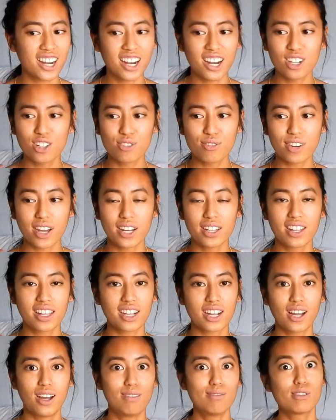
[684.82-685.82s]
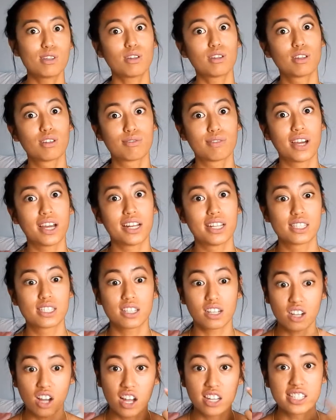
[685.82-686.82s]
Are you fine? Like, I'm totally fine. It's
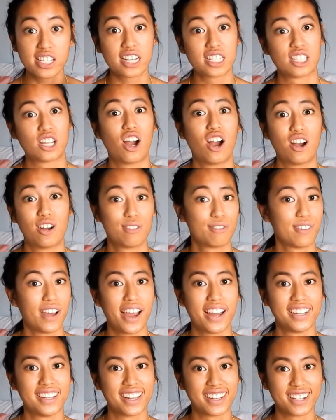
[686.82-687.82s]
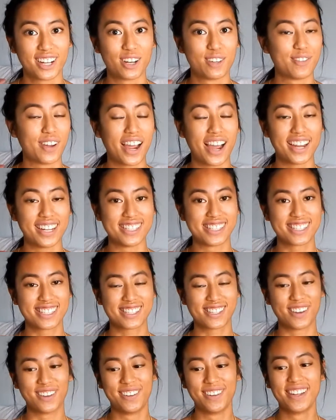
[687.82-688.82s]
the contacts that aren't fine, like on my eyes.
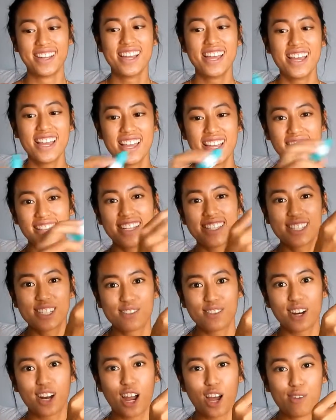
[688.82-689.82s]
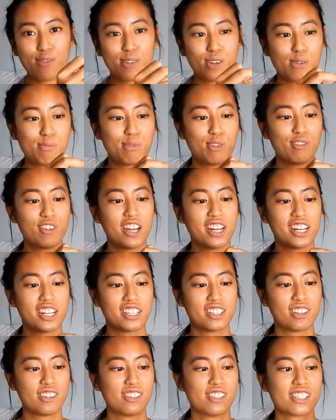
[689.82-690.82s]
So this is very helpful in
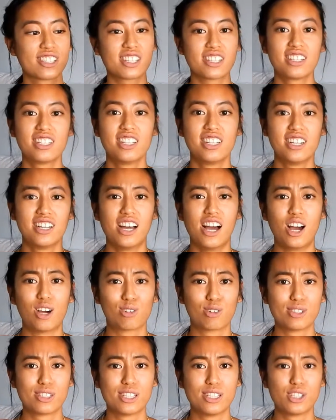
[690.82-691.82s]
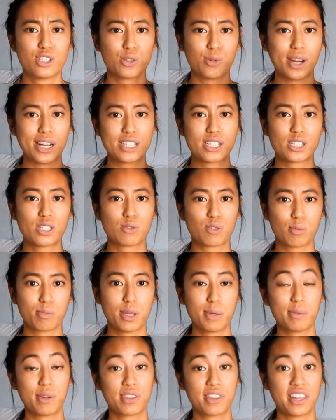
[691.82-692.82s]
preventing those awkward situations where
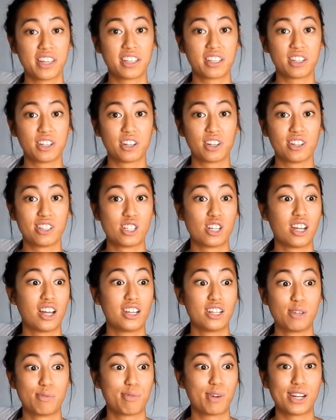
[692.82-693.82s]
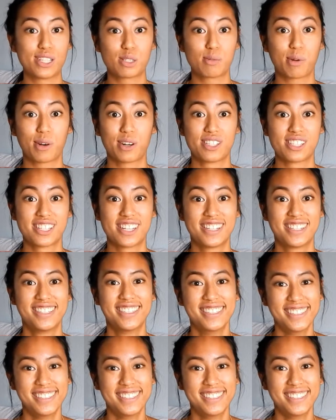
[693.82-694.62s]
people think you're a depressed person.